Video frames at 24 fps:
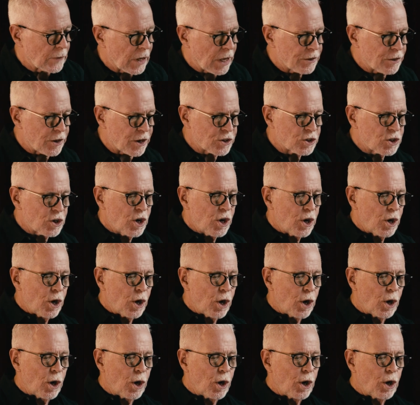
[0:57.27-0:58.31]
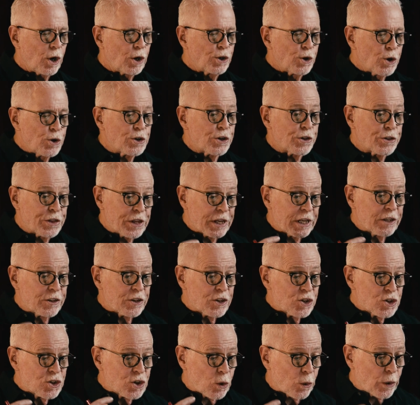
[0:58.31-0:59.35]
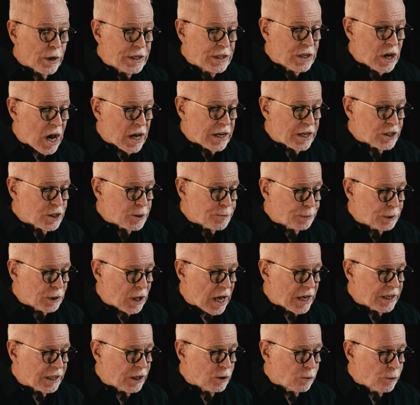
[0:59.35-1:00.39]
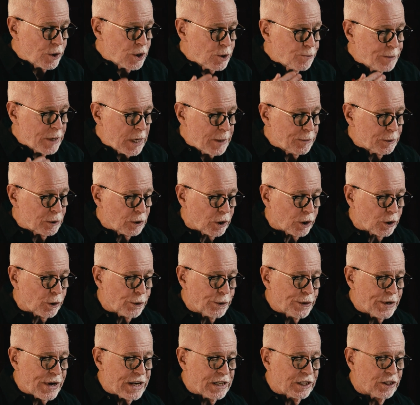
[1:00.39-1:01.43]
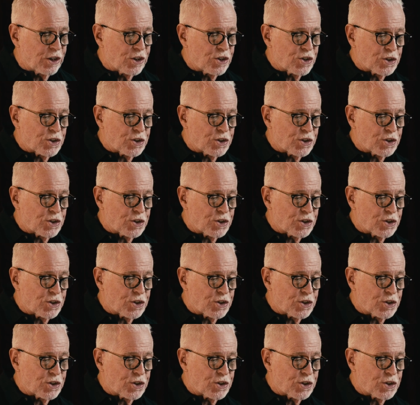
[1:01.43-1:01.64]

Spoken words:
Thus, you should think of the story not as a plot in which people are created to